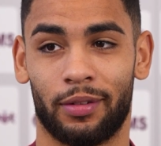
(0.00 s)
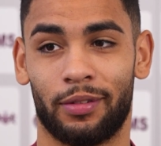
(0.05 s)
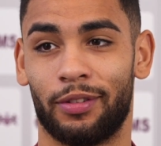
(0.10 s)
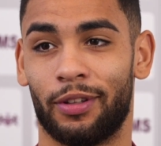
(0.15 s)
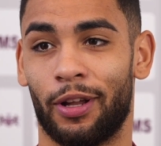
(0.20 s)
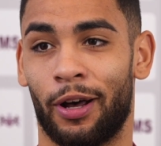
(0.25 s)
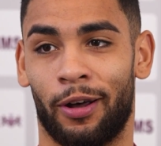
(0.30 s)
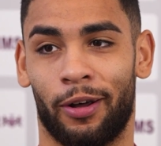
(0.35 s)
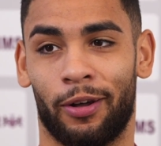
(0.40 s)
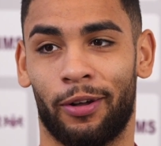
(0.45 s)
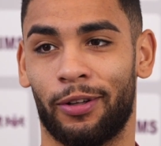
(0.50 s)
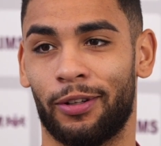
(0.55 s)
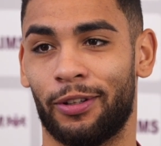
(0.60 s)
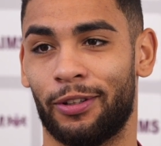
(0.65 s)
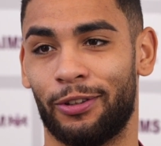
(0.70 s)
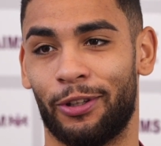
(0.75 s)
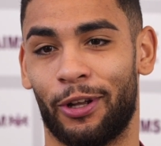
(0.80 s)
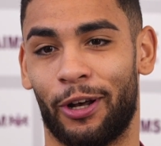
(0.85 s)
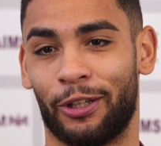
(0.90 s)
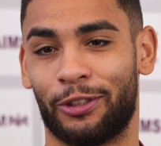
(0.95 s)
No,
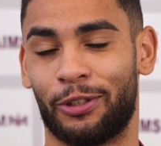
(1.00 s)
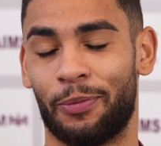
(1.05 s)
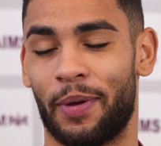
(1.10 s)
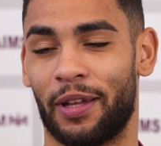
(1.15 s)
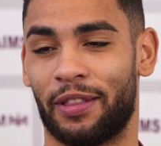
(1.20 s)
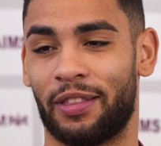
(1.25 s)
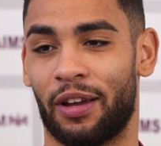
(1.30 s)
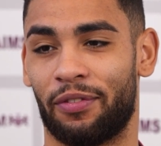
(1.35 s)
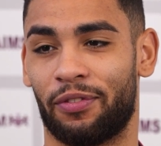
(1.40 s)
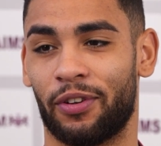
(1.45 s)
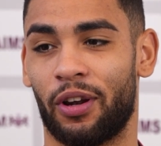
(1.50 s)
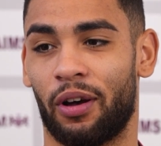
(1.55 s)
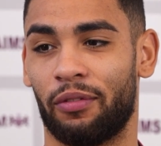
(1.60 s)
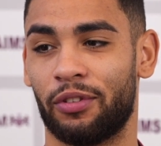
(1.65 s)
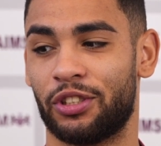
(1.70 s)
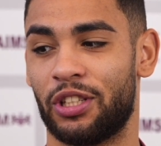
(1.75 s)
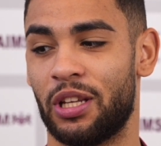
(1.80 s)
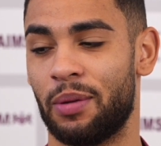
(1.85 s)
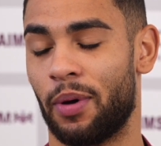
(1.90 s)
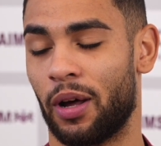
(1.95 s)
it's a bit different,
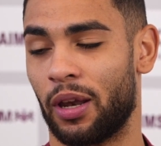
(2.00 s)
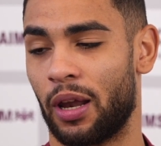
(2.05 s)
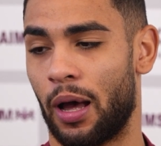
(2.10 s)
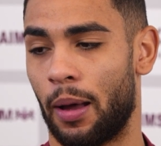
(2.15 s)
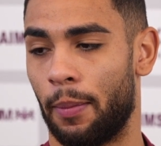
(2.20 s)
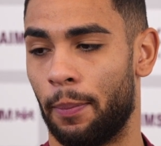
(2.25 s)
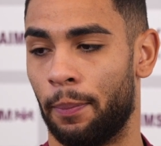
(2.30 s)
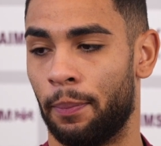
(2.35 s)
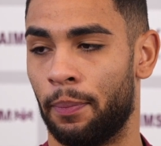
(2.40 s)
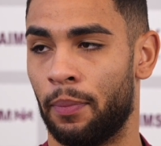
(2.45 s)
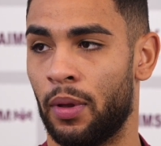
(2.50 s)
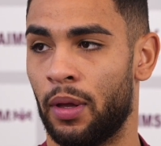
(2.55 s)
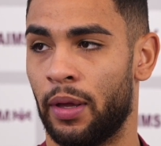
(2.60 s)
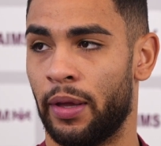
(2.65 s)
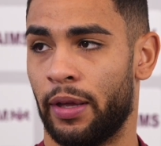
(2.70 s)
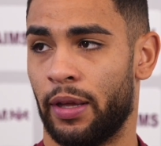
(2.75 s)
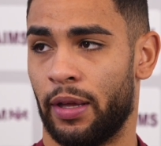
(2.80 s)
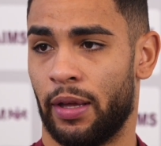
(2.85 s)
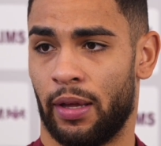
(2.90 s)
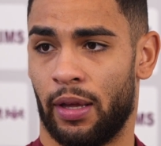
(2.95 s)
obviously, but
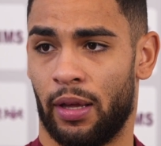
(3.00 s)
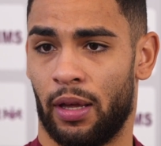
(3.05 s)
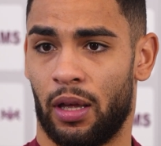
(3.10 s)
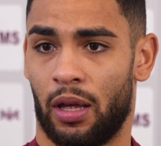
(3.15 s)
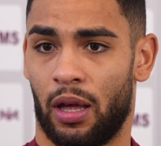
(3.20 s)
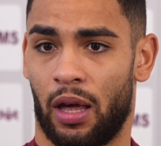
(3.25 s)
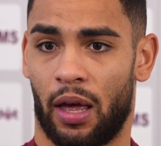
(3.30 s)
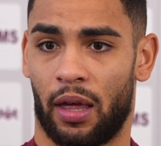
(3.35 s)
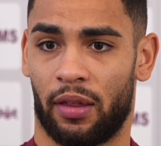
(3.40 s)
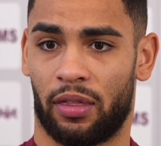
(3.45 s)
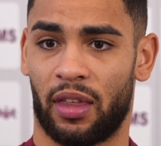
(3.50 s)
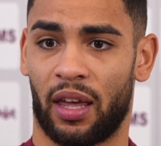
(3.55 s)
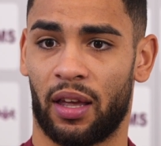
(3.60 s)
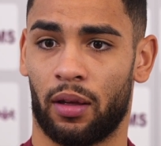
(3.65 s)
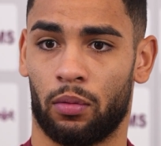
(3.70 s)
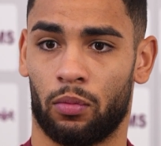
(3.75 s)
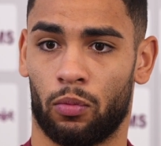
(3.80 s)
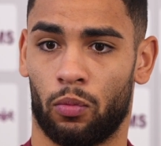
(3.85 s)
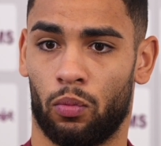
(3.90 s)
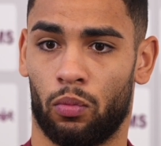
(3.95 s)
I
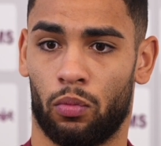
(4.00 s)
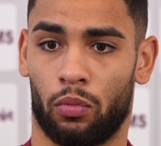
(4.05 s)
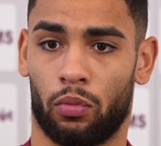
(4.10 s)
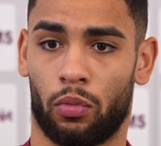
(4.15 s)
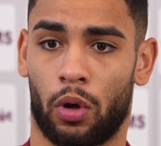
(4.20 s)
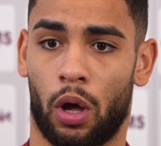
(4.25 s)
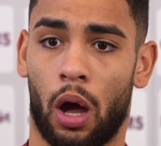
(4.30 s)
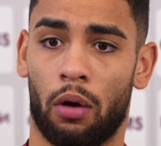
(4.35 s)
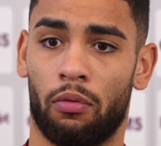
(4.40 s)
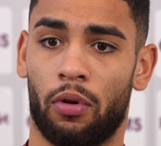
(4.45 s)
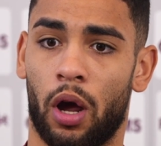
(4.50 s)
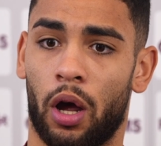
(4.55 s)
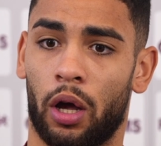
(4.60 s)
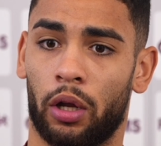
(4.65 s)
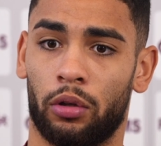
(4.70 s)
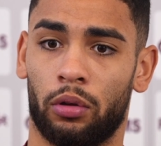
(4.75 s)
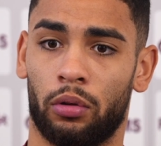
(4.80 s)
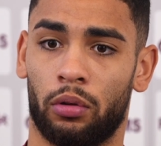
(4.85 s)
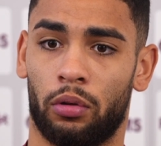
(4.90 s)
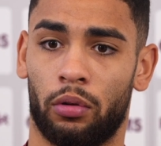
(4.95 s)
think
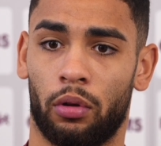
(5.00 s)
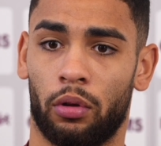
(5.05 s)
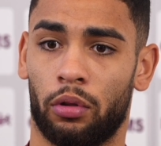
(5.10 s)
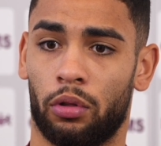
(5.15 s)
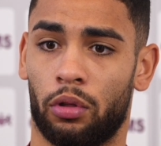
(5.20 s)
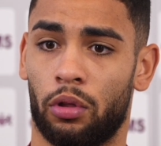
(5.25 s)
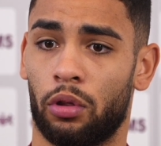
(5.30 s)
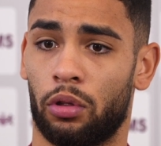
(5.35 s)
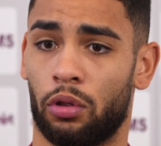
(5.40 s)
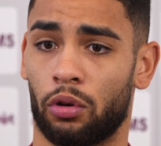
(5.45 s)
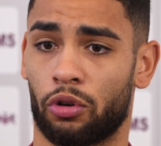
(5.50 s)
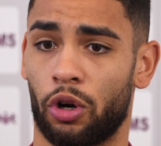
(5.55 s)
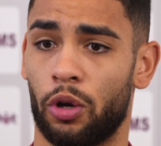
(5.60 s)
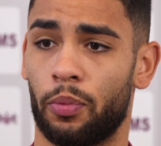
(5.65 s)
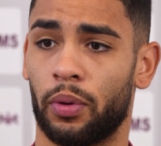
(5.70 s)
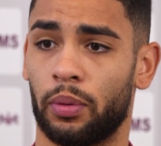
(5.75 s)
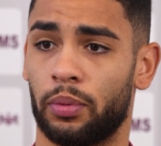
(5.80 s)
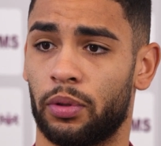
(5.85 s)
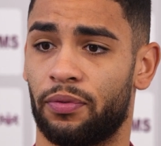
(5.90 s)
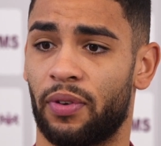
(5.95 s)
around the
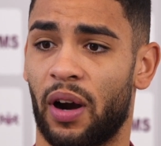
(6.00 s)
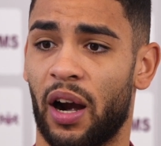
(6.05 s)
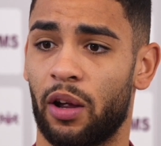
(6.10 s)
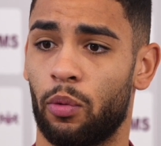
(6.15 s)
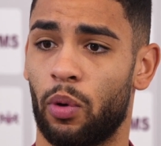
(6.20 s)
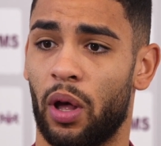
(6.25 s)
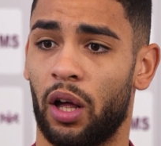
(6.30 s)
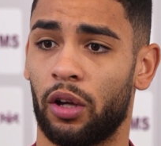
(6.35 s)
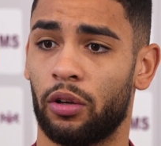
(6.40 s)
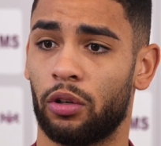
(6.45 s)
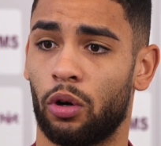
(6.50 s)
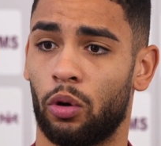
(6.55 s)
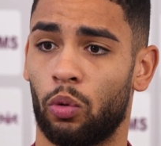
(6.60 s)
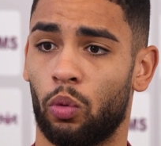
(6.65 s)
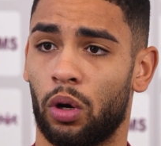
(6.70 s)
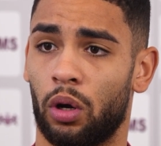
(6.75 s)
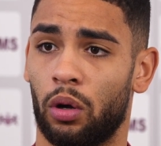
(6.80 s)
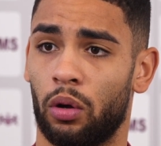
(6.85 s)
group it was very well, you know,